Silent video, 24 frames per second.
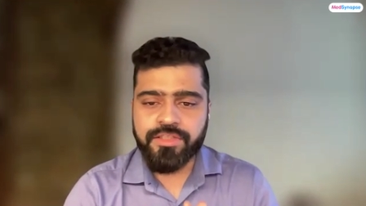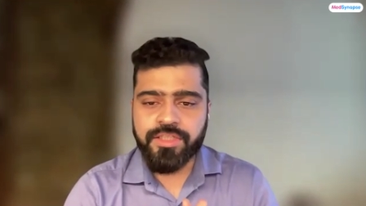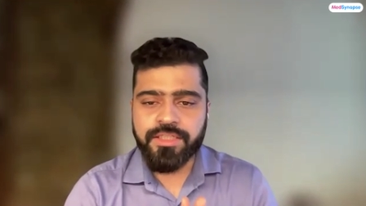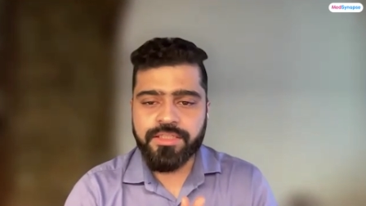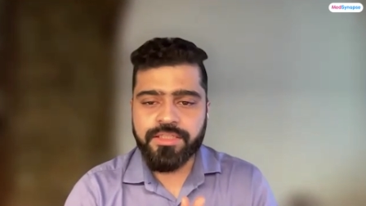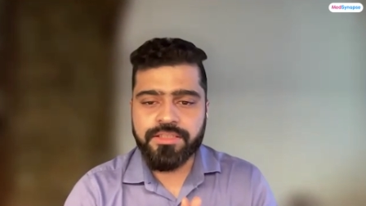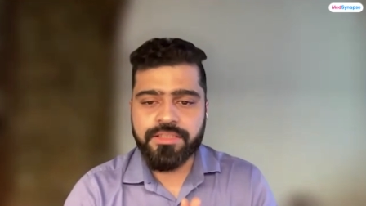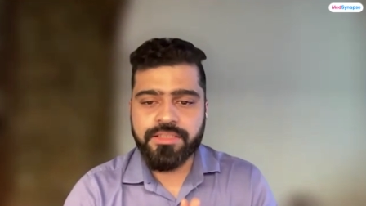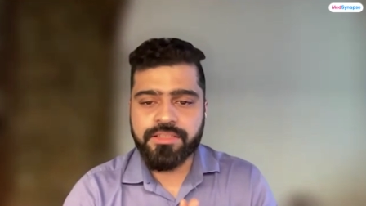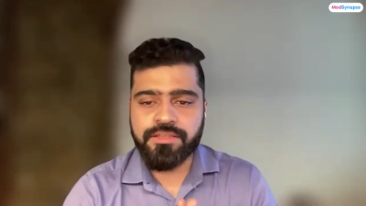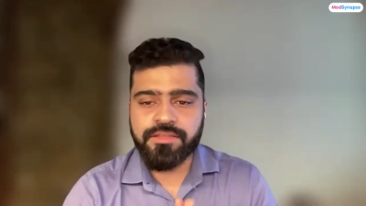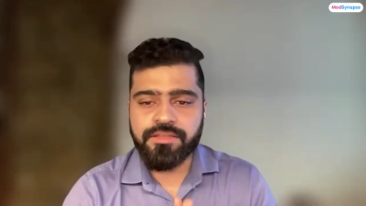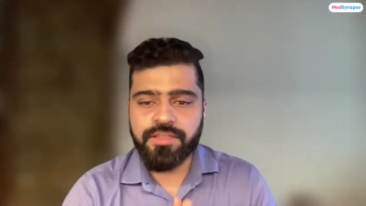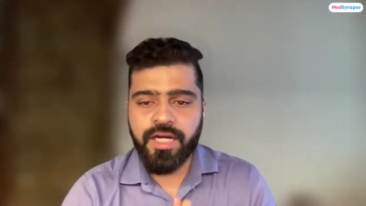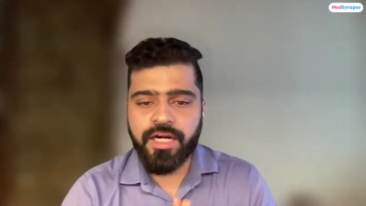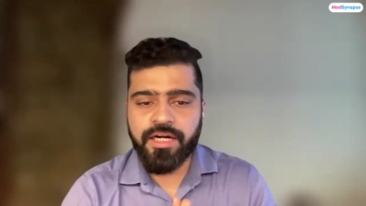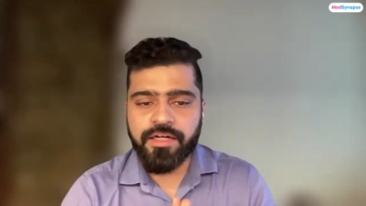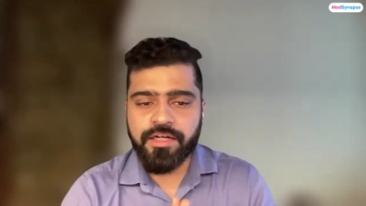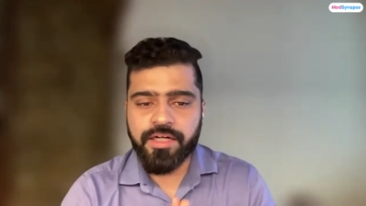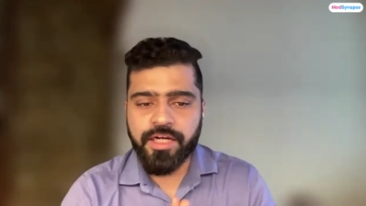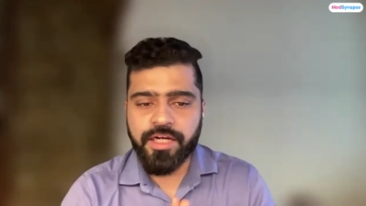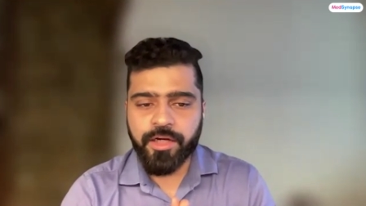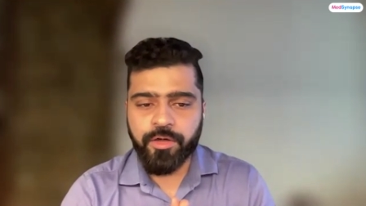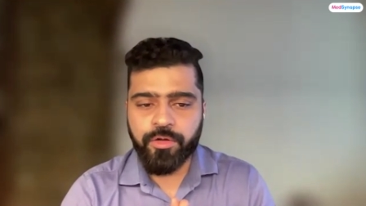changes
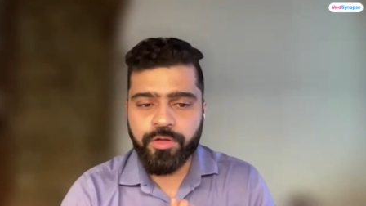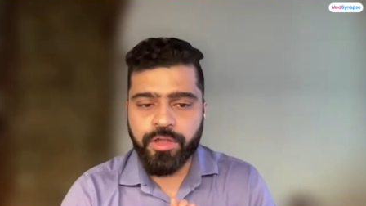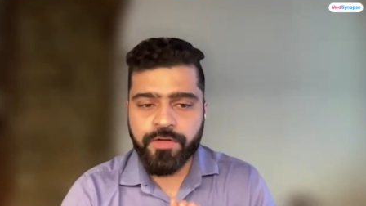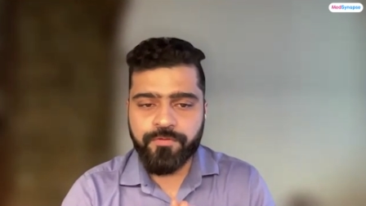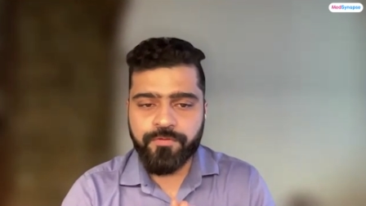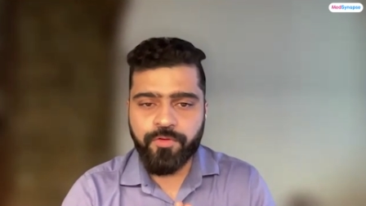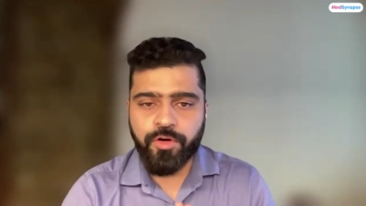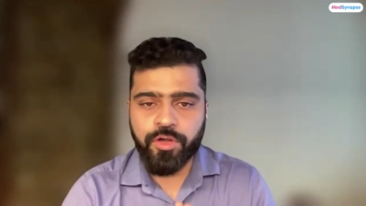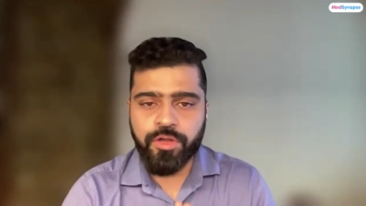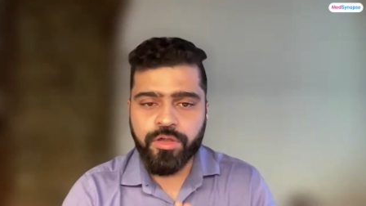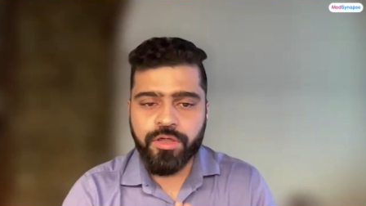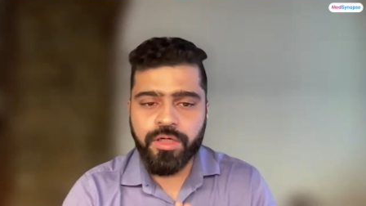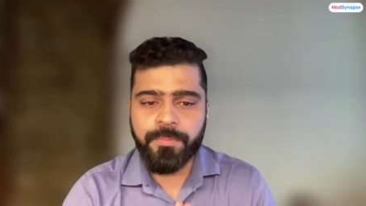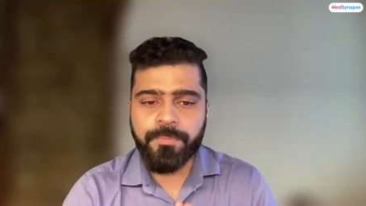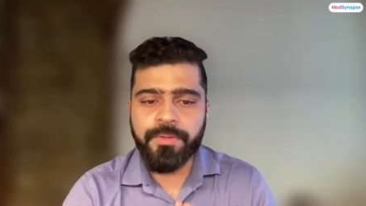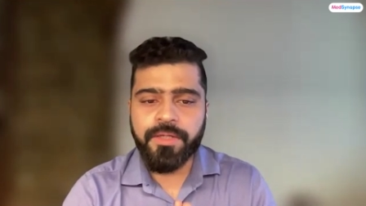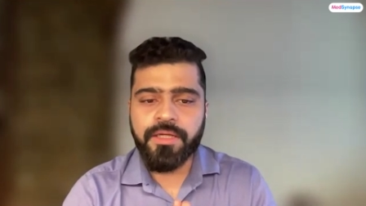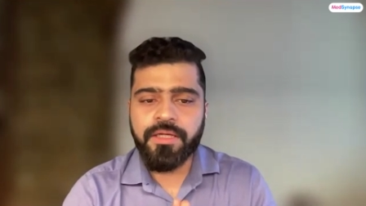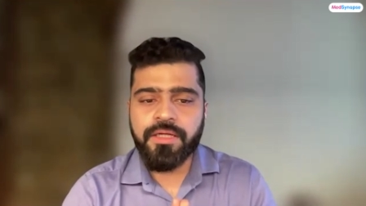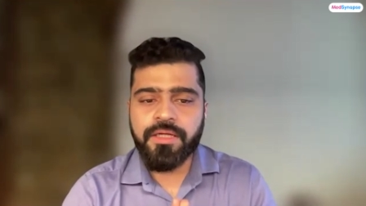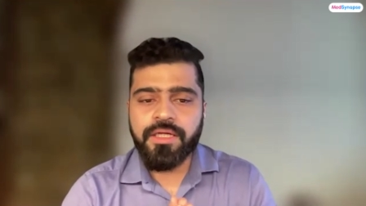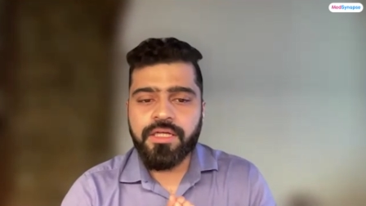and regular follow-up.